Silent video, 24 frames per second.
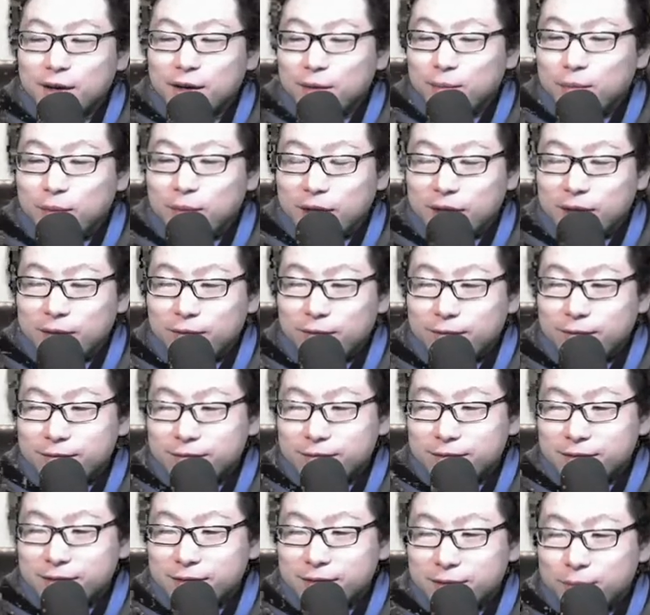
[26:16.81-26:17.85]
but
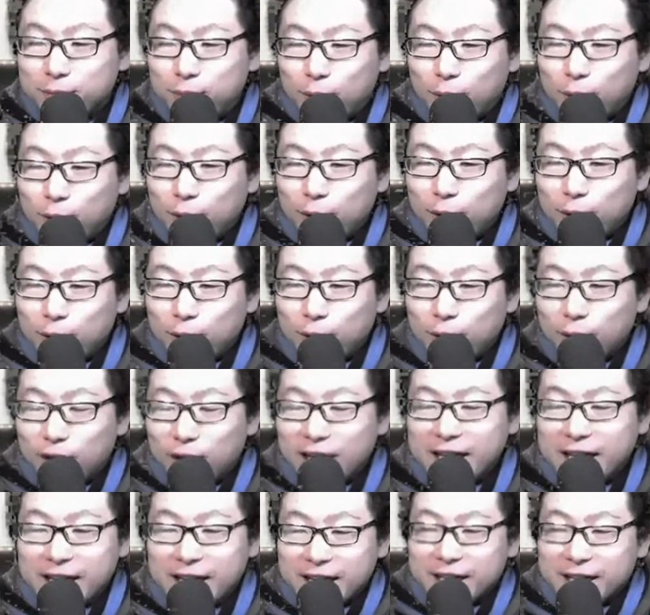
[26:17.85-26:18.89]
Boro
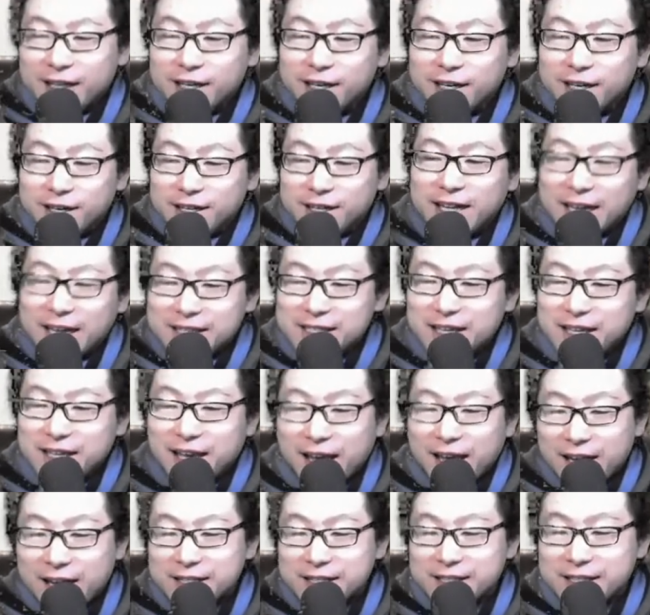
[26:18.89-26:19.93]
in the glass
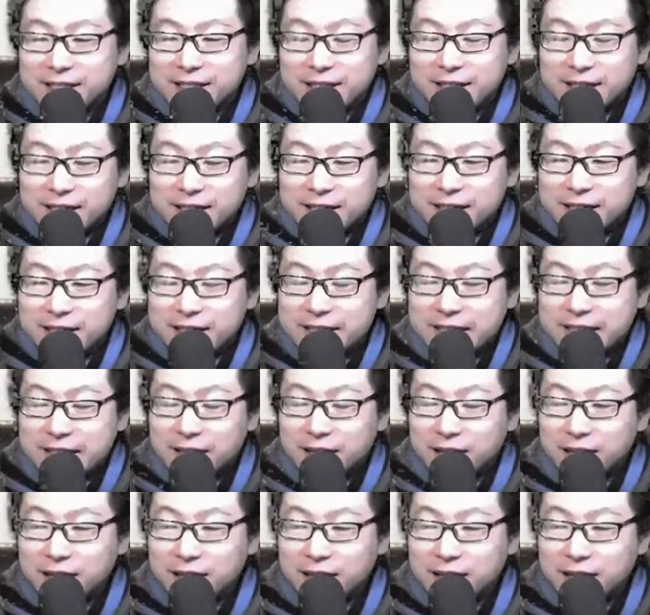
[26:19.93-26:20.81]
case is